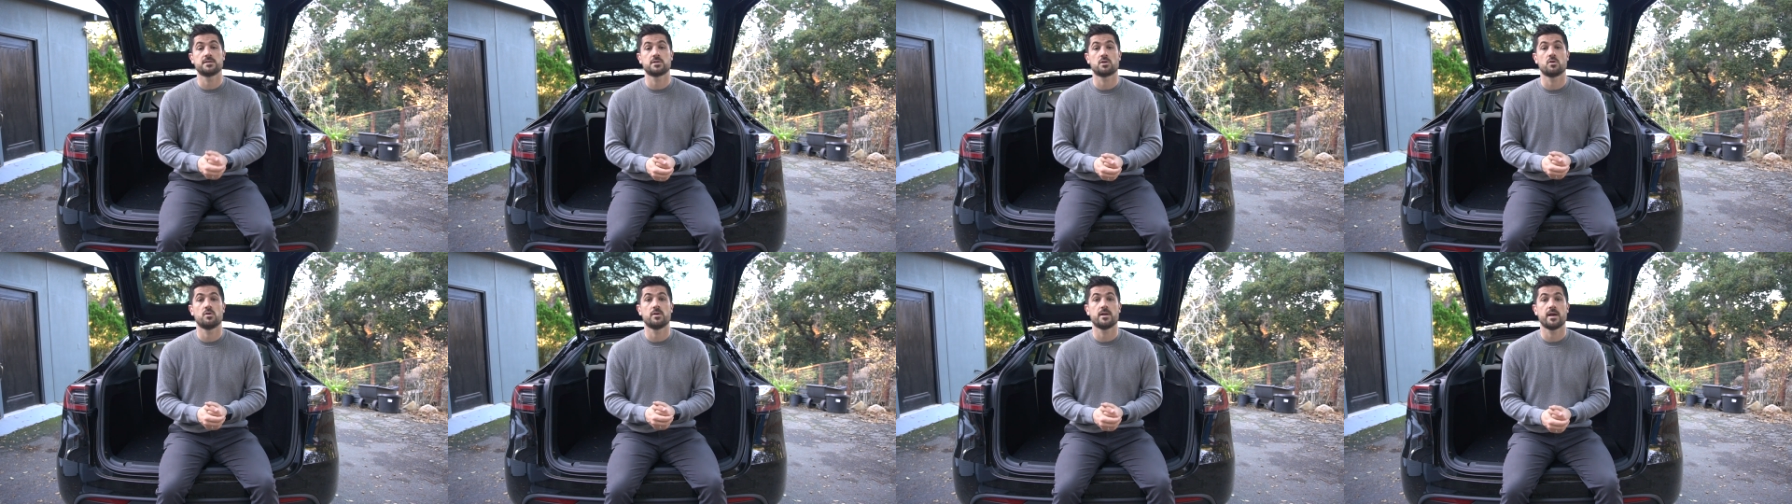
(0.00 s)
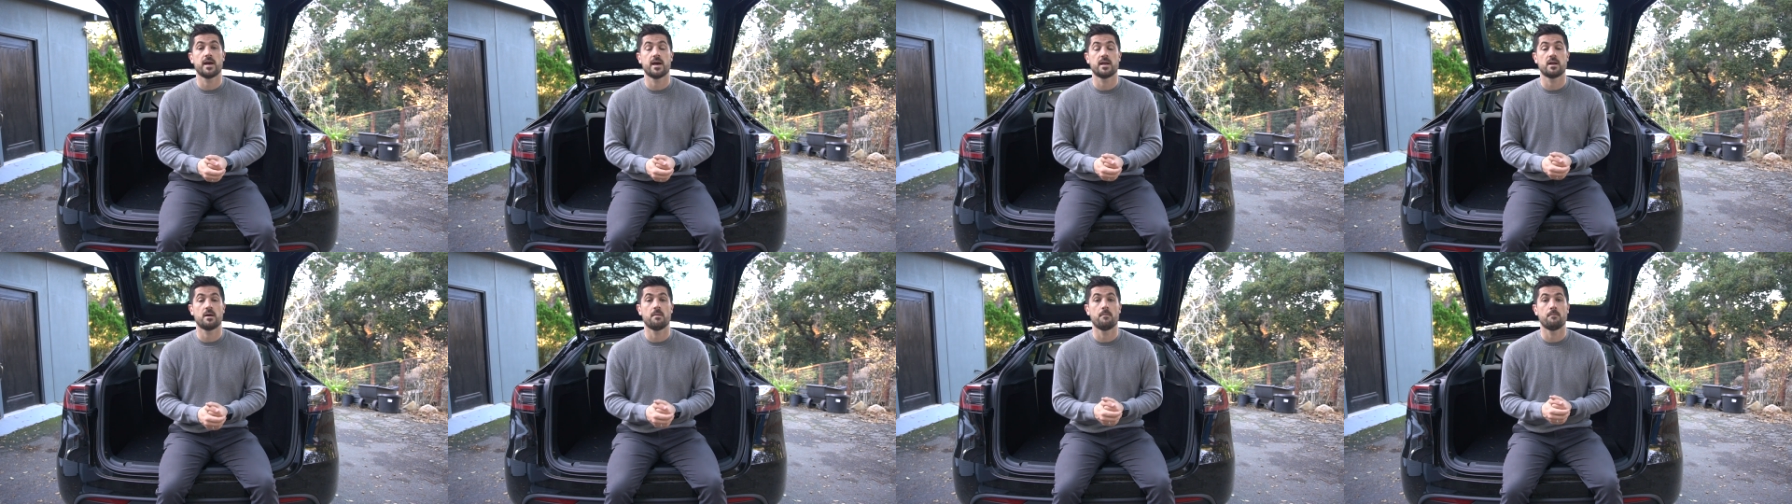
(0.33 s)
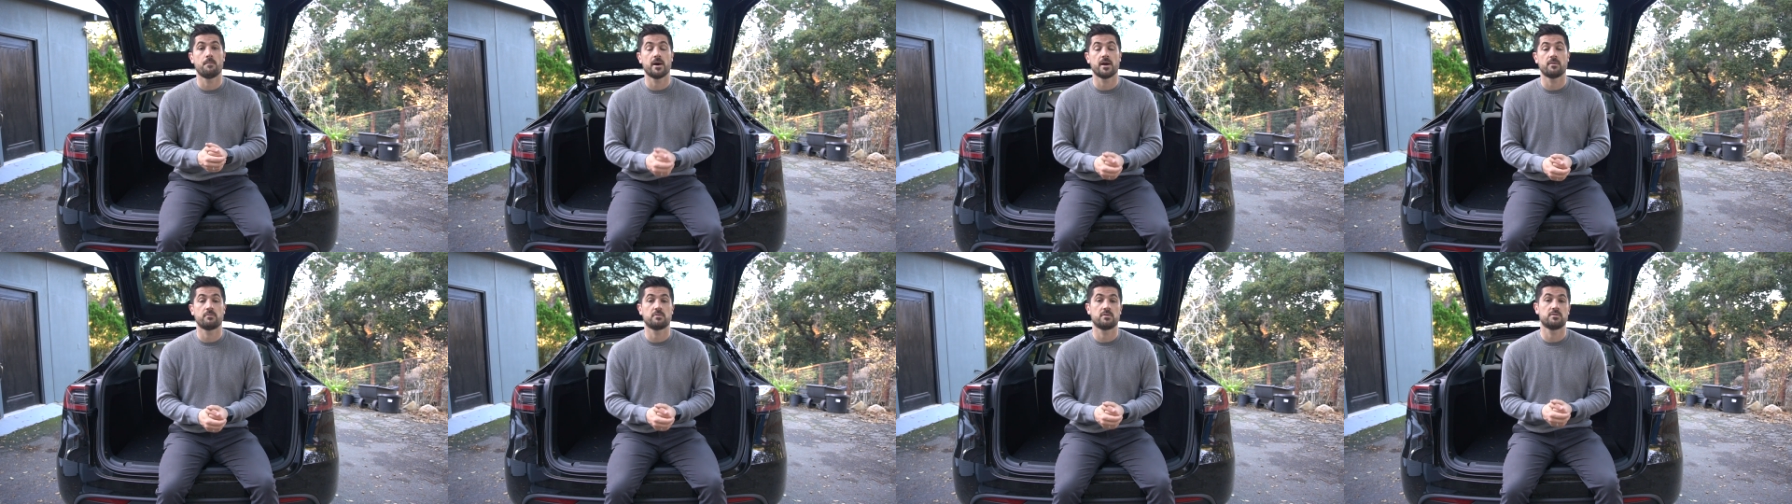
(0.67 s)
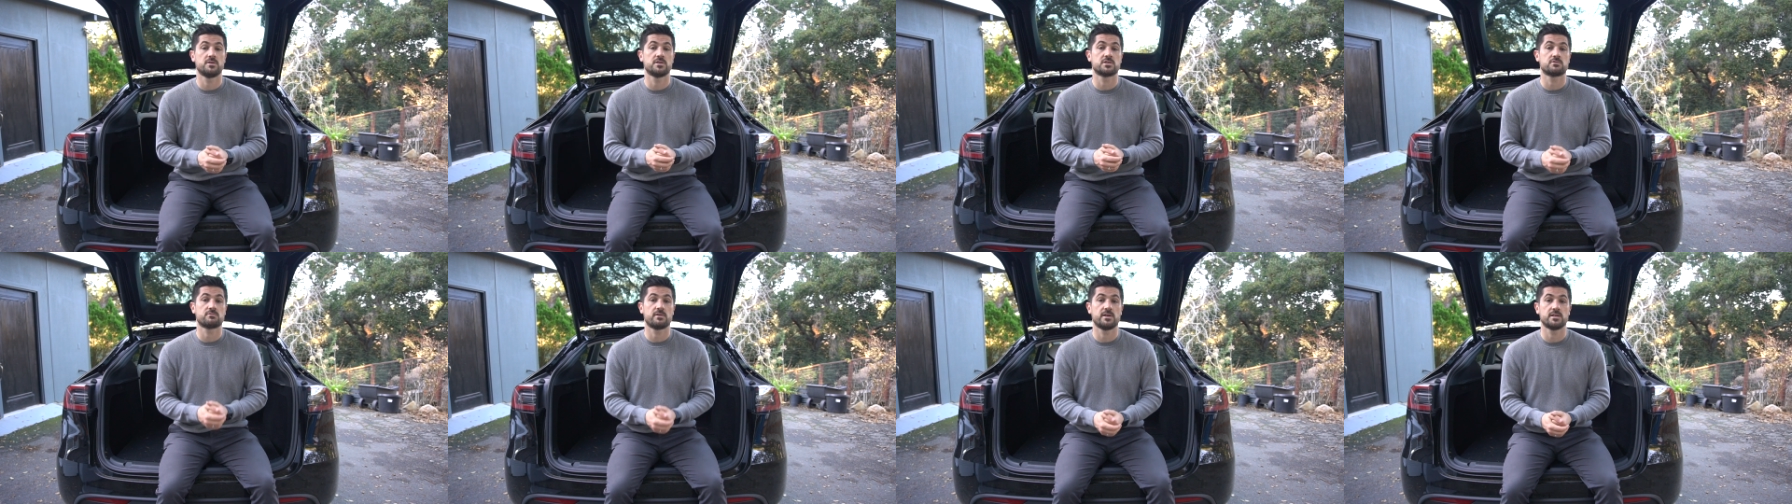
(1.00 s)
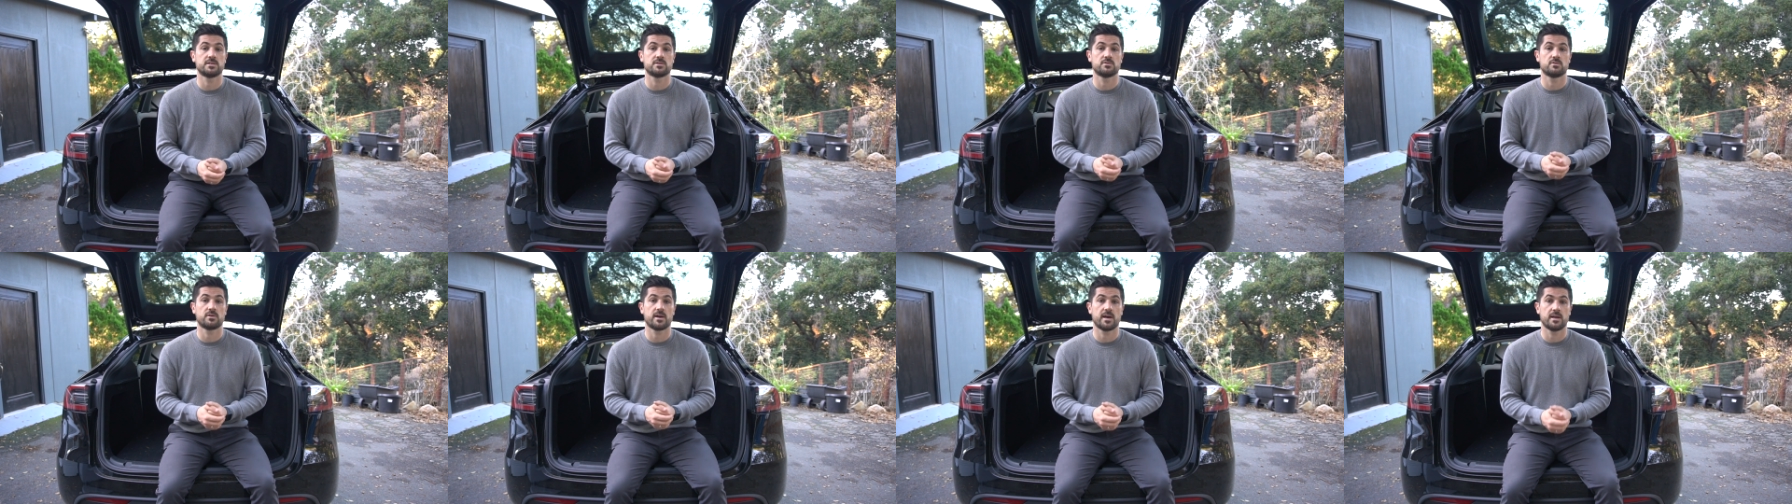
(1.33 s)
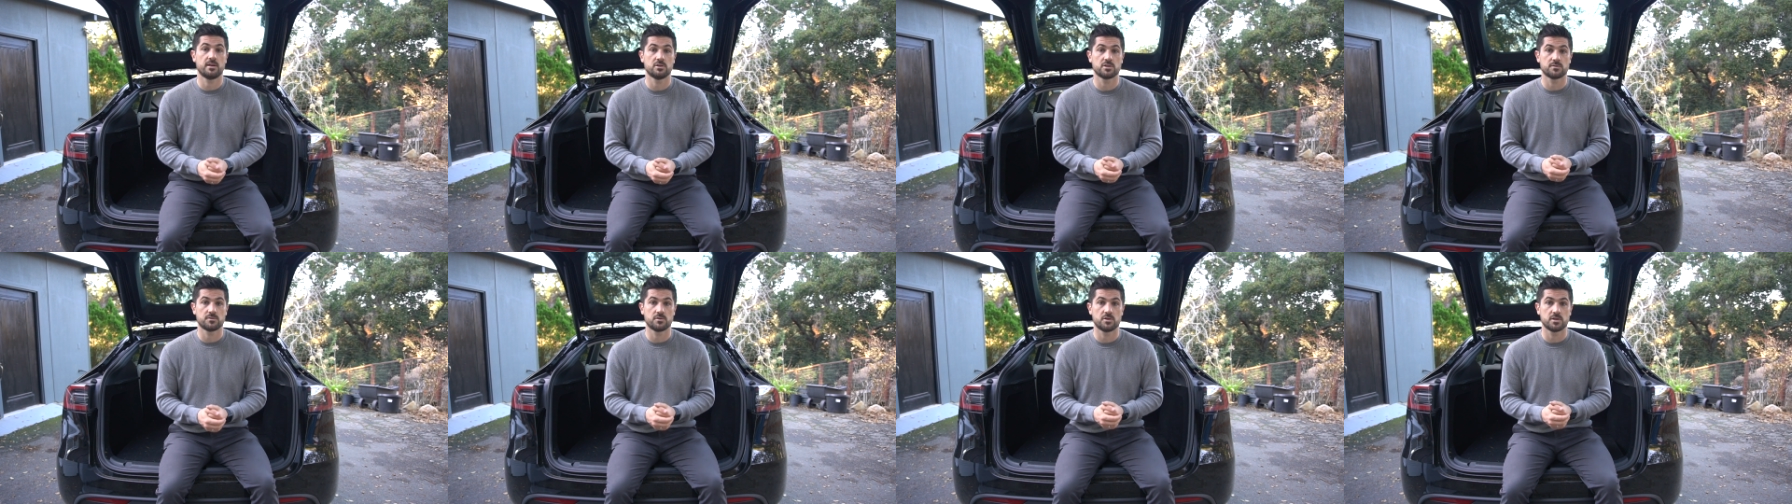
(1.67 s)
to go ahead and buy one of these crates or
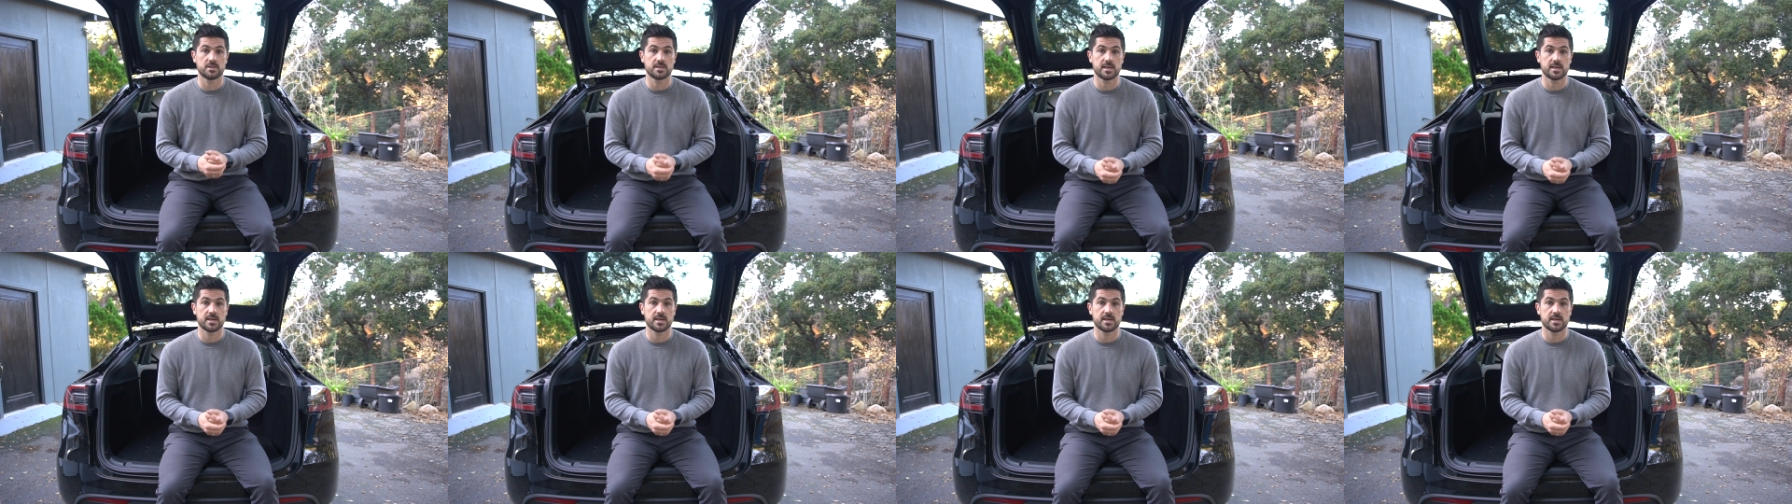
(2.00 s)
kennels for your